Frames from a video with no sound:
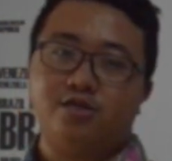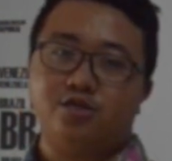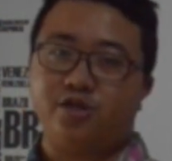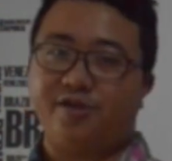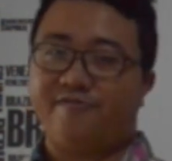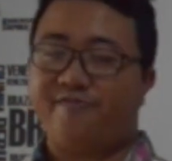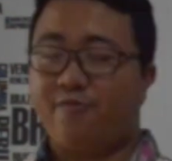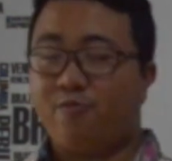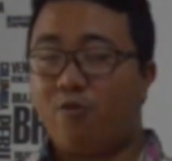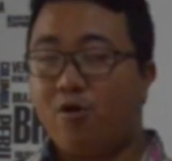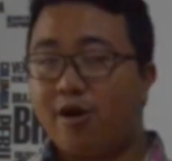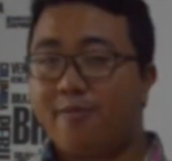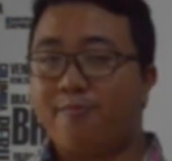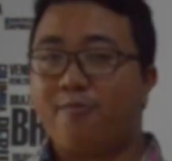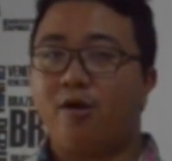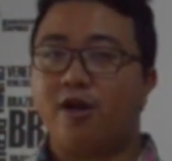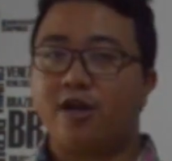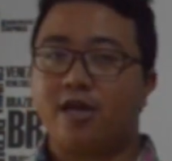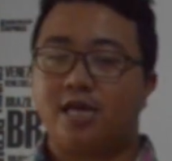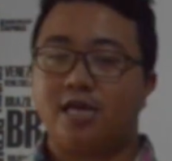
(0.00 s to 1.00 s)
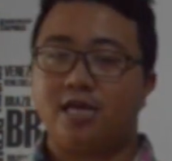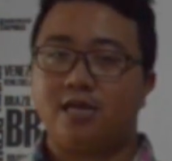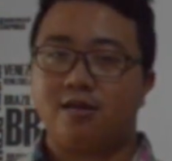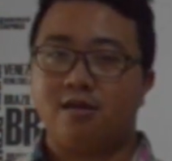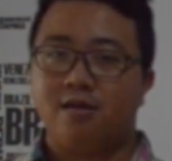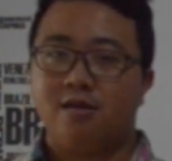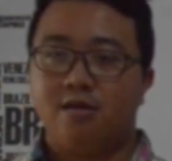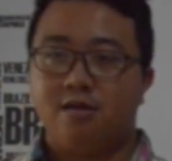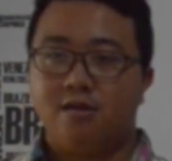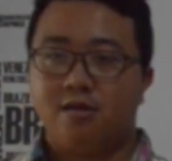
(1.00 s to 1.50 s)
So if you want to
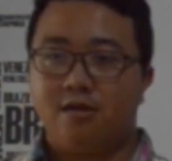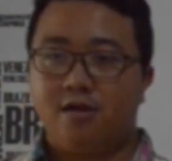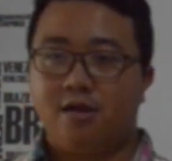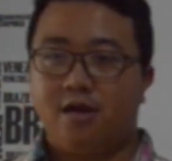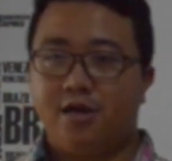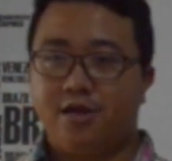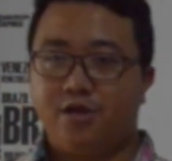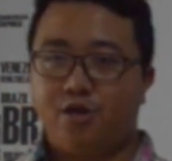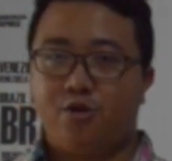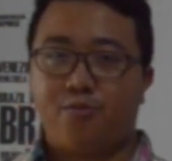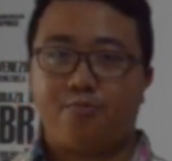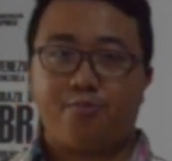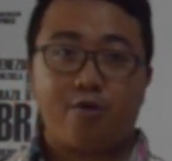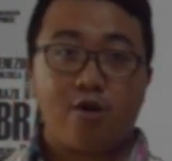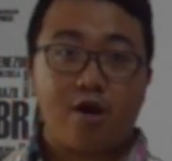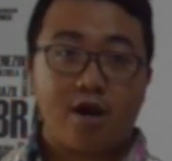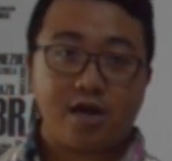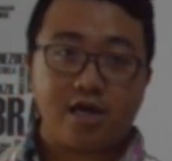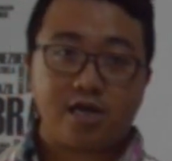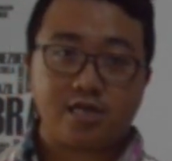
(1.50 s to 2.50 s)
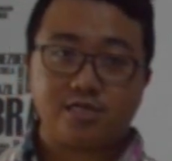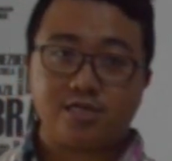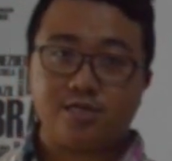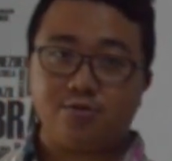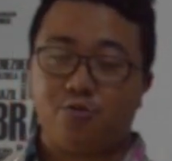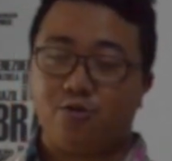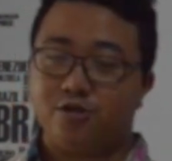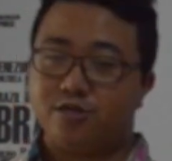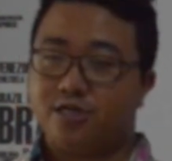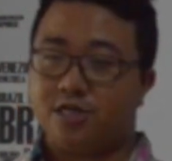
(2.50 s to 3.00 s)
market your products
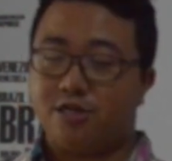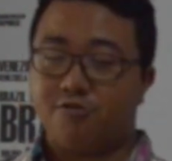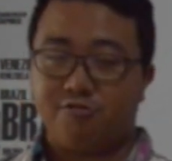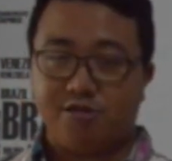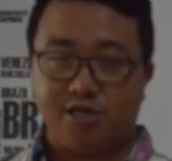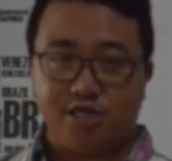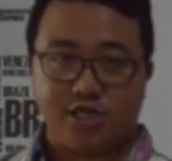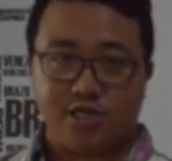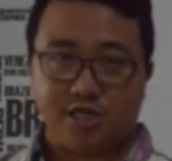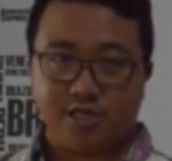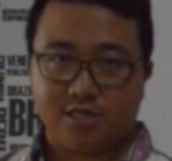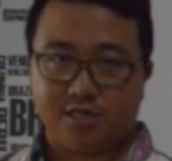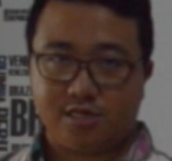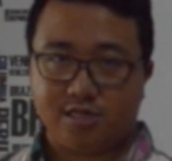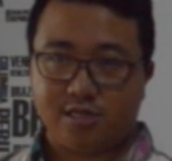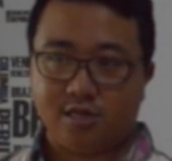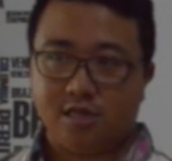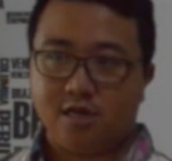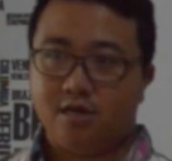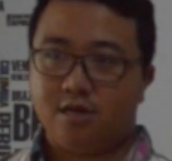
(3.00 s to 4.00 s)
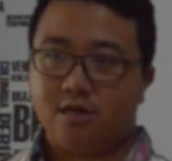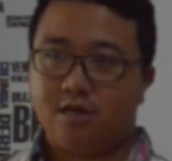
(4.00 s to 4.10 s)
towards Indonesia's